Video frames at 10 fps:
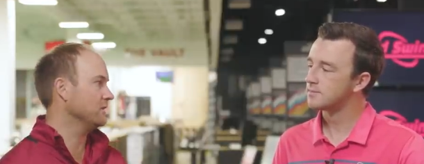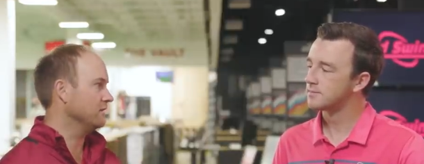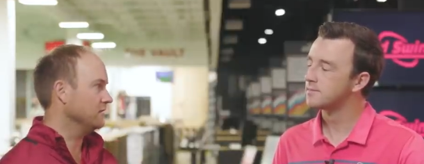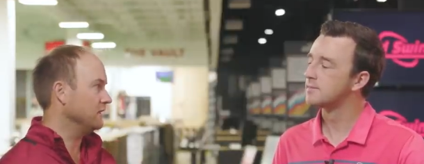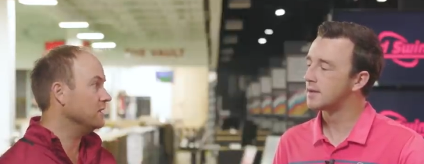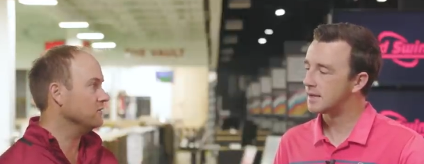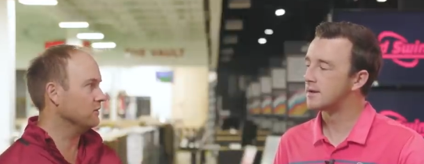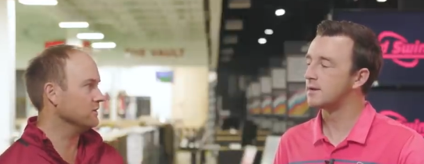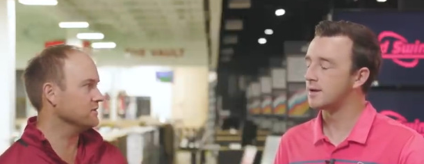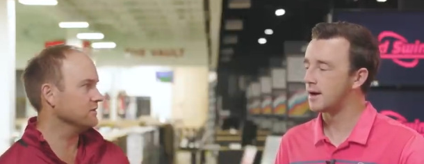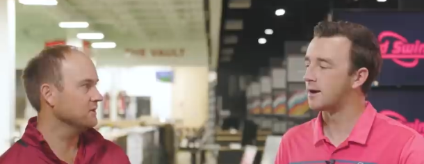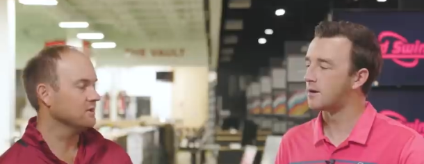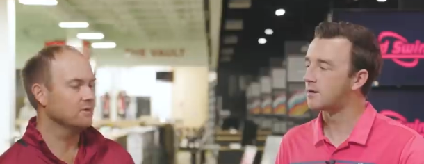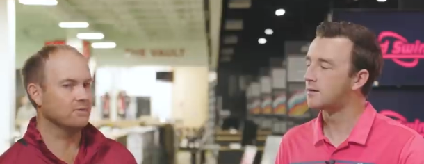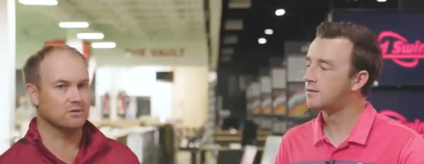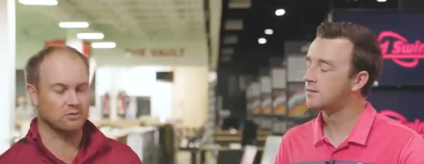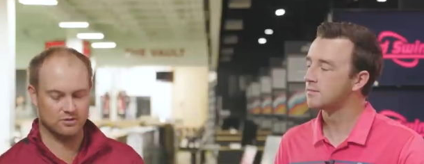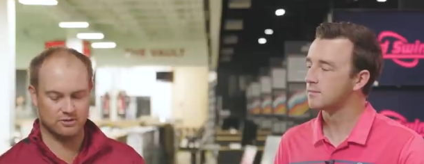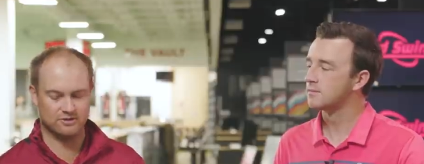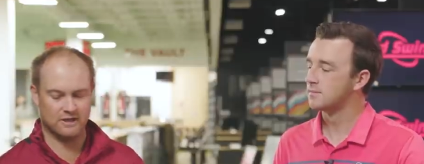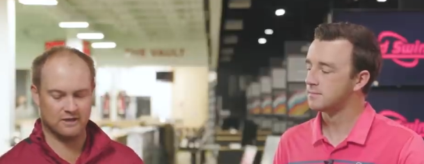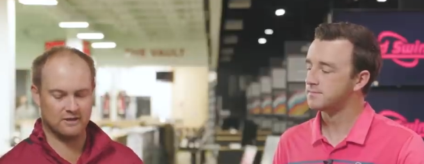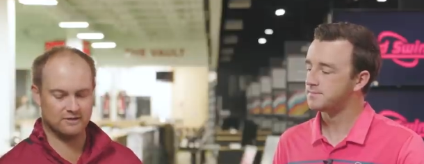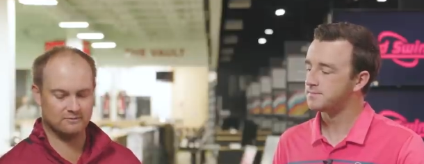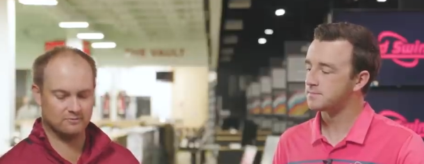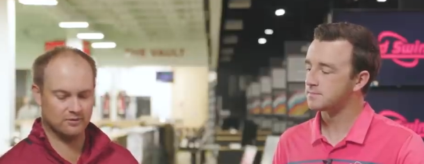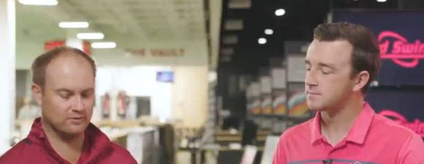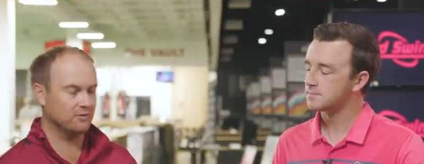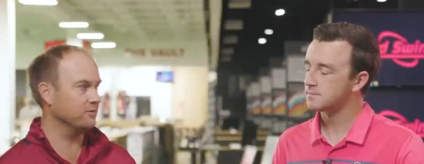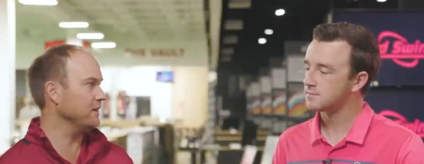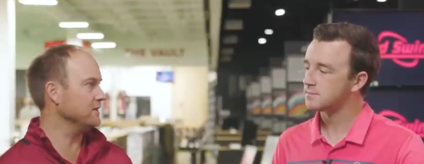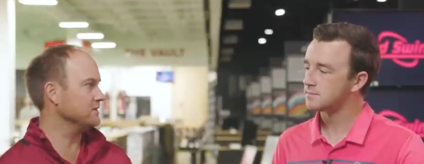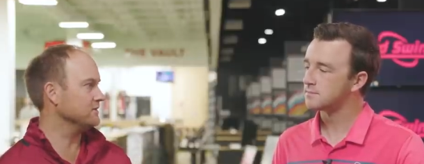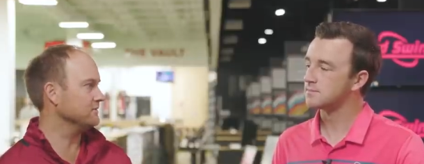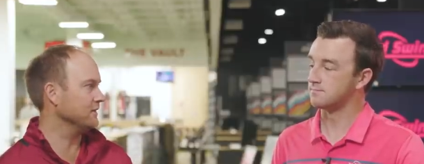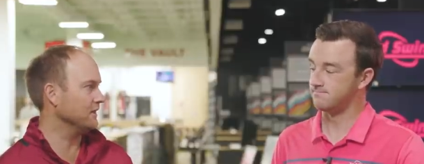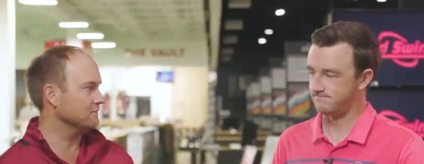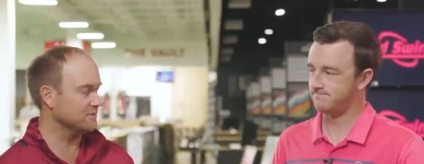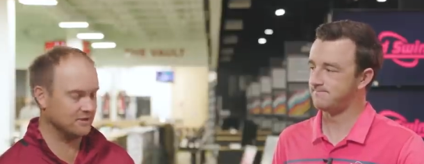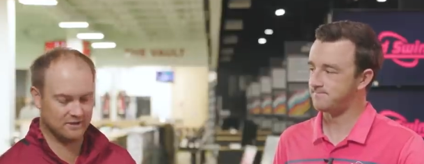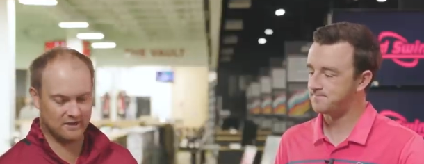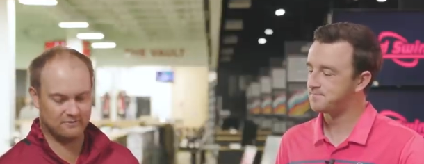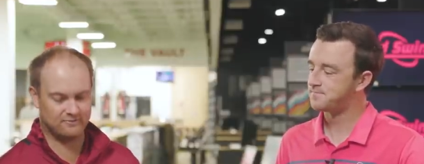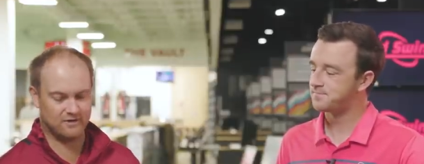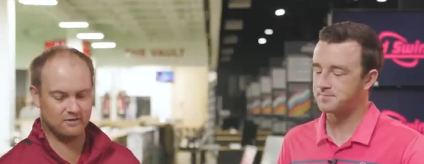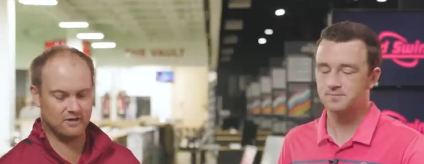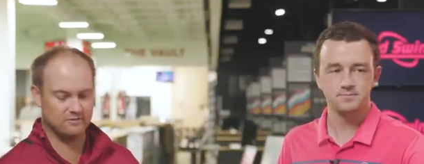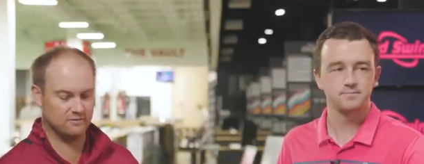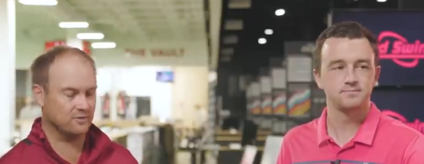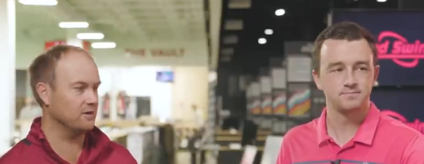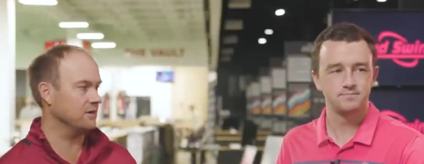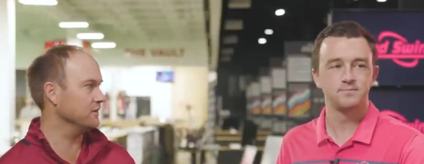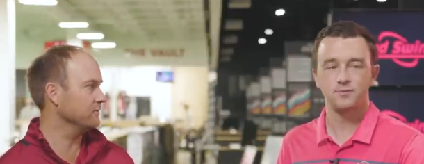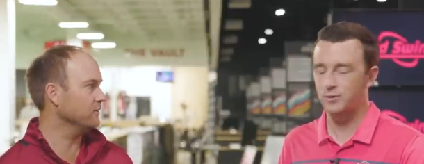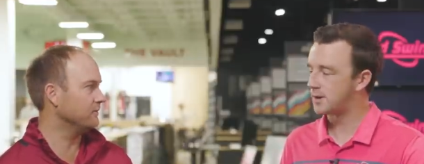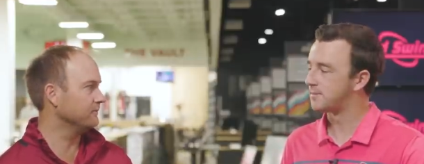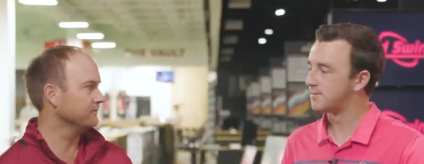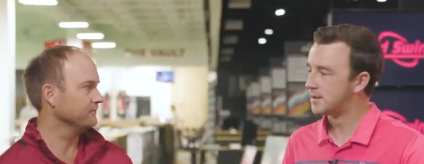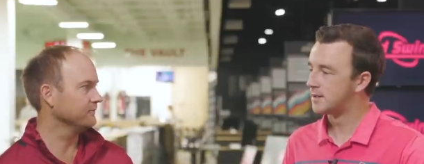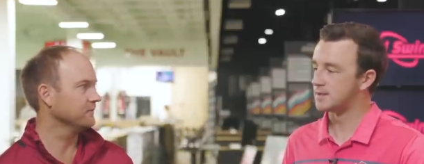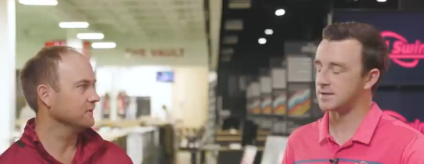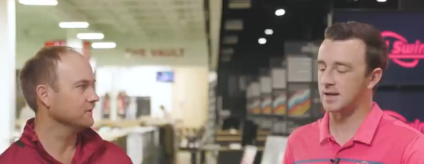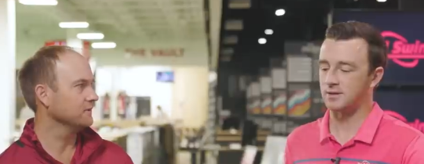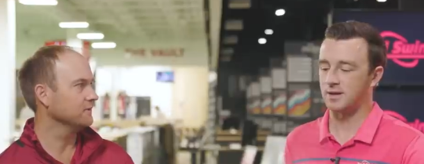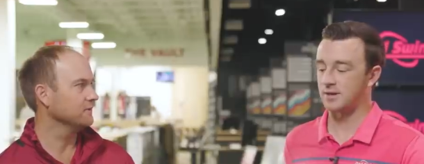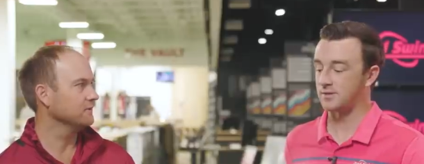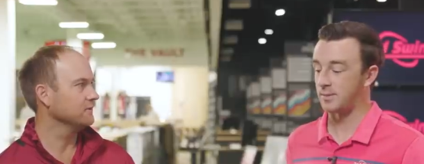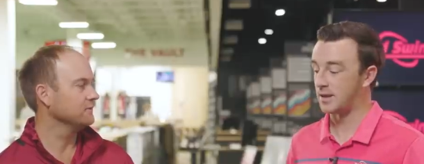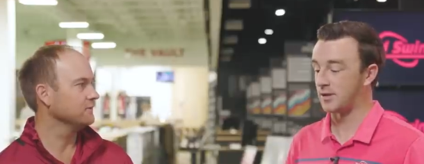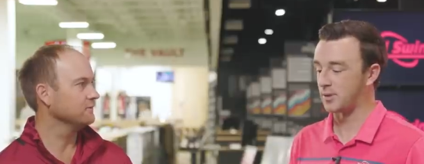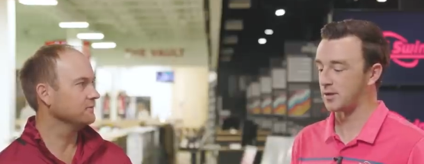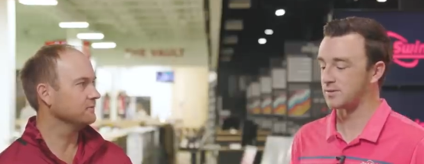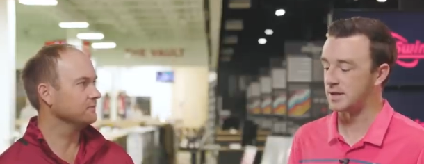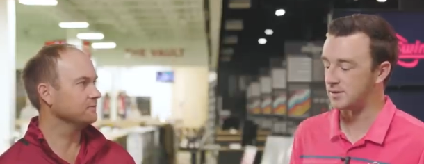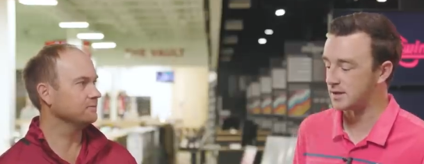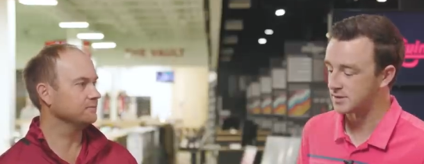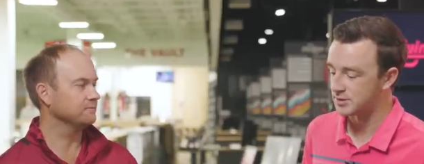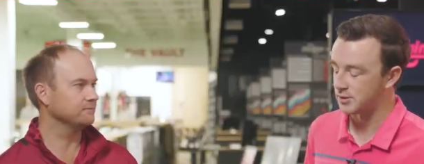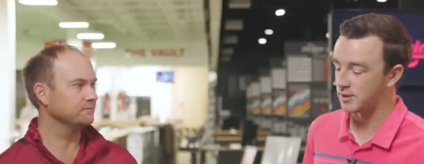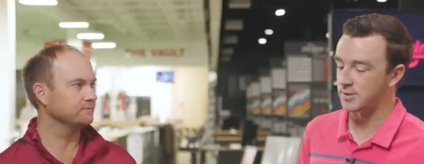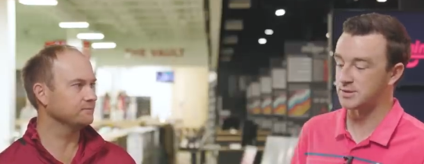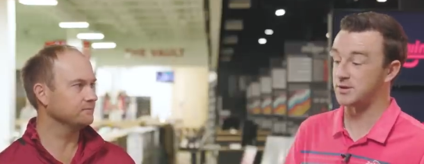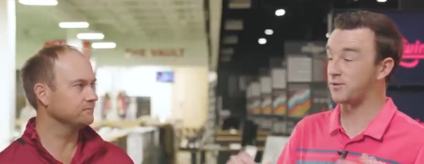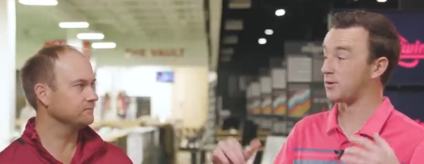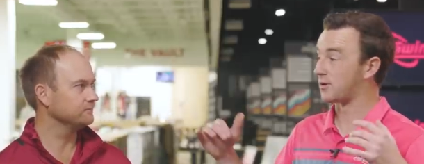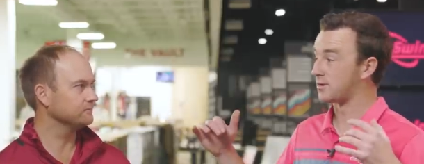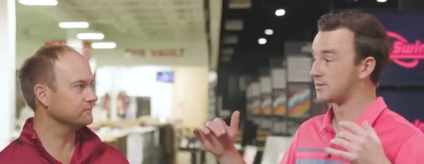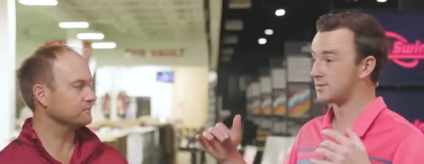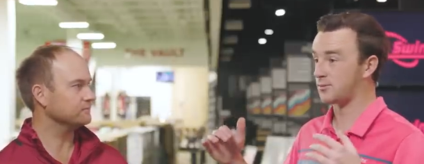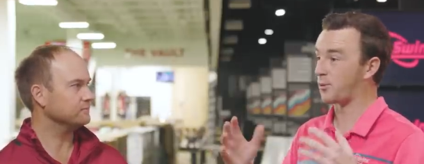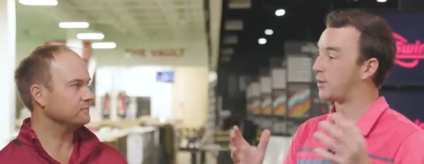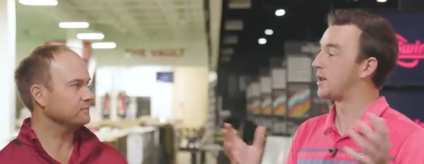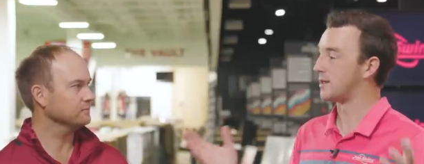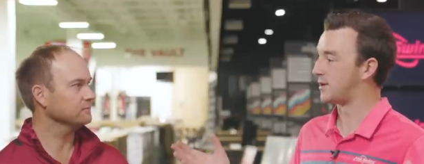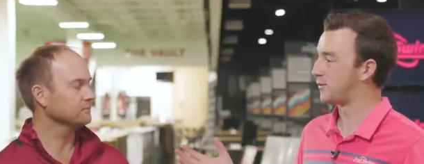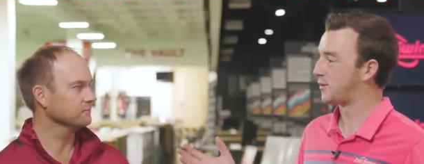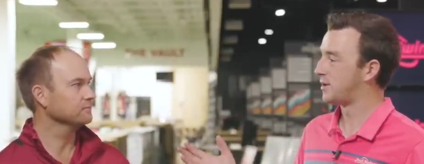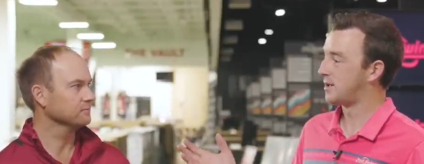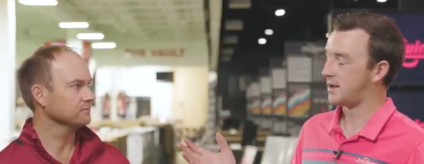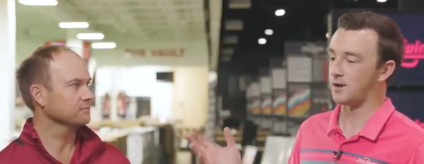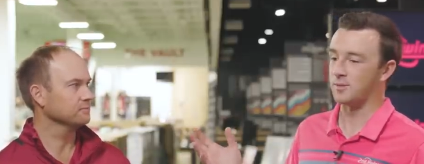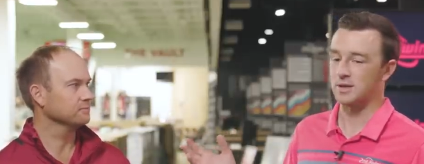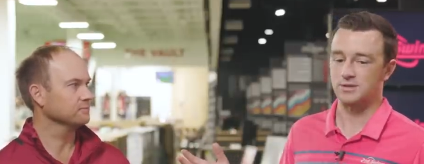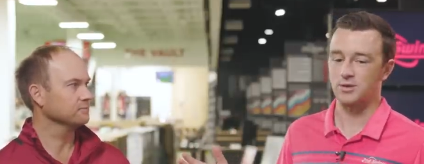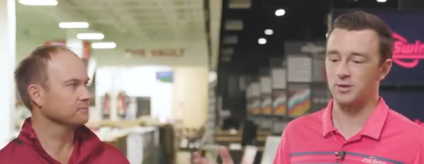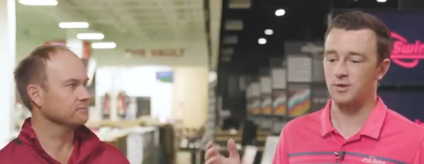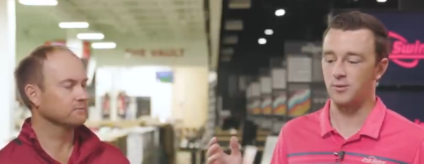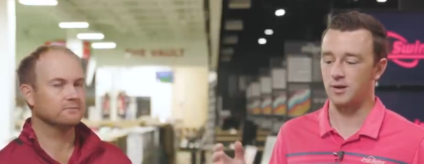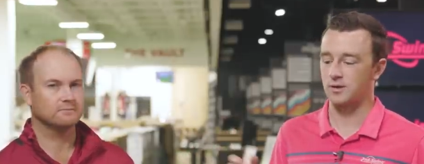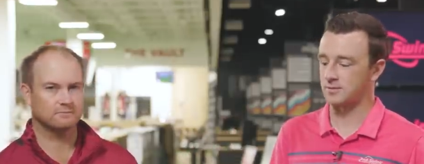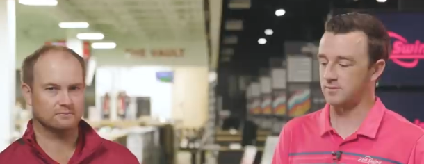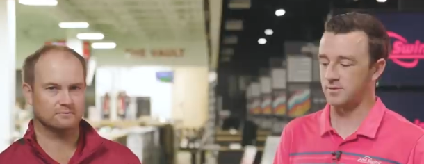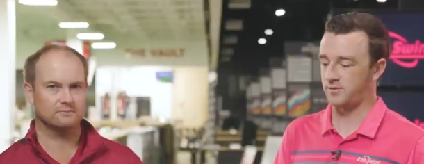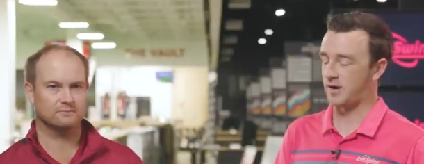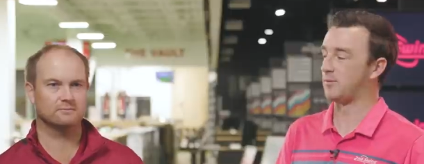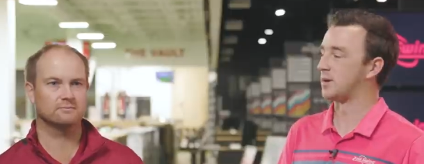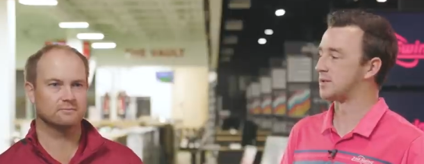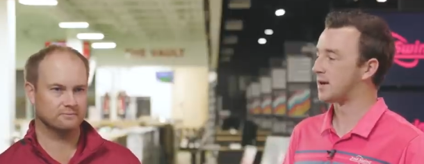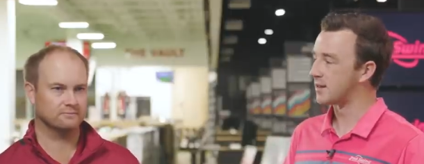Speaker 1: be done indoors. Yeah but you can also take it out with you on the range and mm-hmm. see how far that you are hitting the ball. Right.
Speaker 2: Exactly. That's I mean that's one of those key things too, especially for where we live here in Minnesota, where five months out